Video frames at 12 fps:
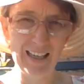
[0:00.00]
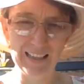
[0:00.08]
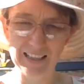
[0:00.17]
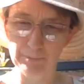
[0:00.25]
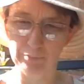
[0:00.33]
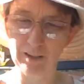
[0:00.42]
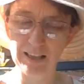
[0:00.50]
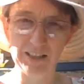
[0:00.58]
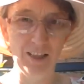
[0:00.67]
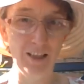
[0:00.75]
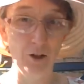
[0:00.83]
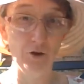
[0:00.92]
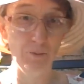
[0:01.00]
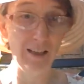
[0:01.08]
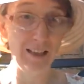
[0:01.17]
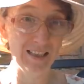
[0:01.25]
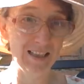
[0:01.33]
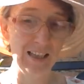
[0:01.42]
and suppressed and
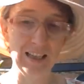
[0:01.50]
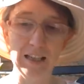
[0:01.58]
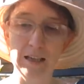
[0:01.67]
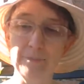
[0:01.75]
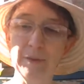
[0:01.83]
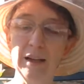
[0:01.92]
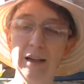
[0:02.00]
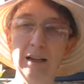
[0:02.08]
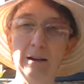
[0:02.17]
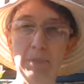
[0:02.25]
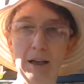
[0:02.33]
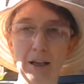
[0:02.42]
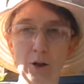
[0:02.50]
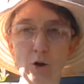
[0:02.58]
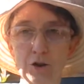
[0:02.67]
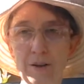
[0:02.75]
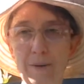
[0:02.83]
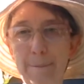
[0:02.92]
ultimately slain by God.